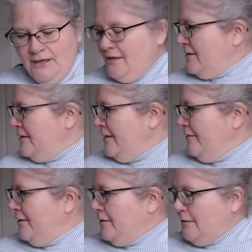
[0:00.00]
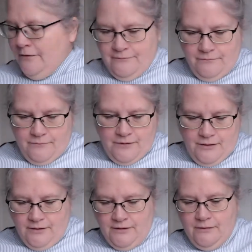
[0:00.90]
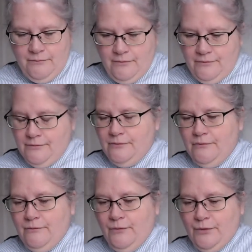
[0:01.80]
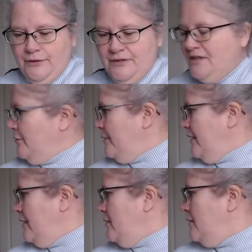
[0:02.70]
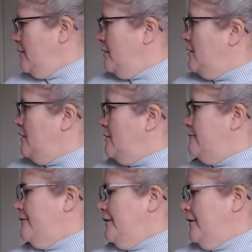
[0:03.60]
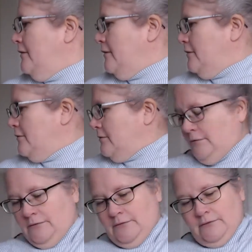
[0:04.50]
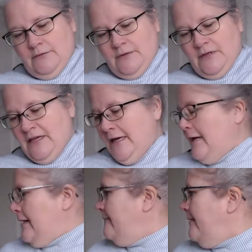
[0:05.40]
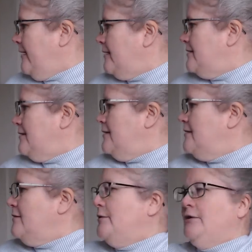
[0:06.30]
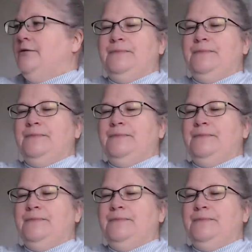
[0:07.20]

To give it a more summery, fun effect, as it were.